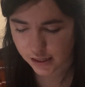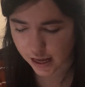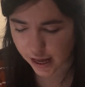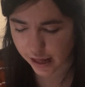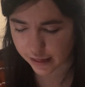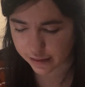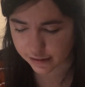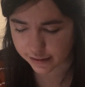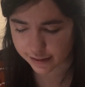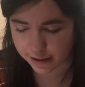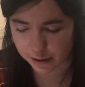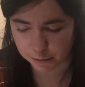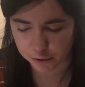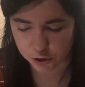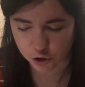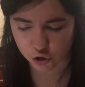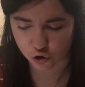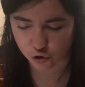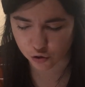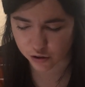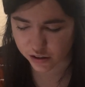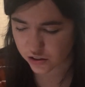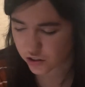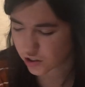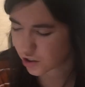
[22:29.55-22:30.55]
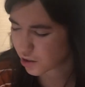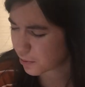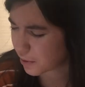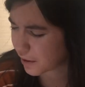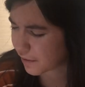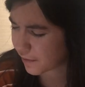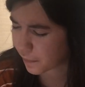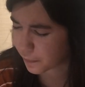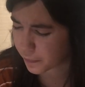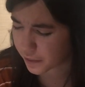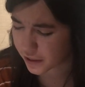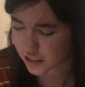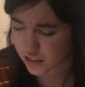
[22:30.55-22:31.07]
and that they would trust you
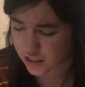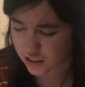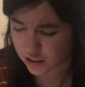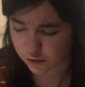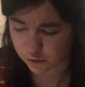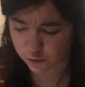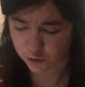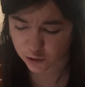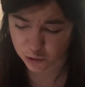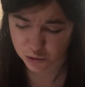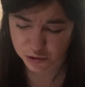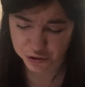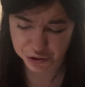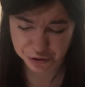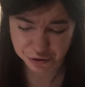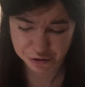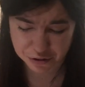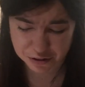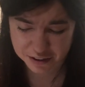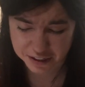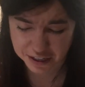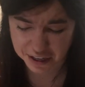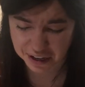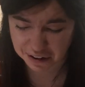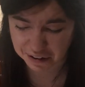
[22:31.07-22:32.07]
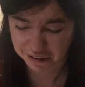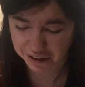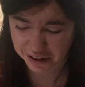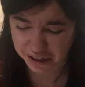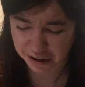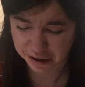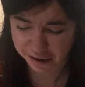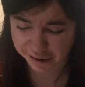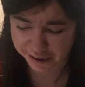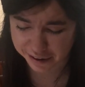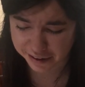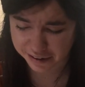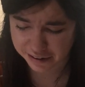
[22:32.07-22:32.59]
even when it's confusing or scary,
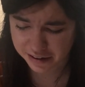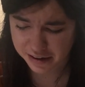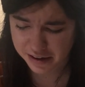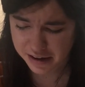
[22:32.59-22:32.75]
God.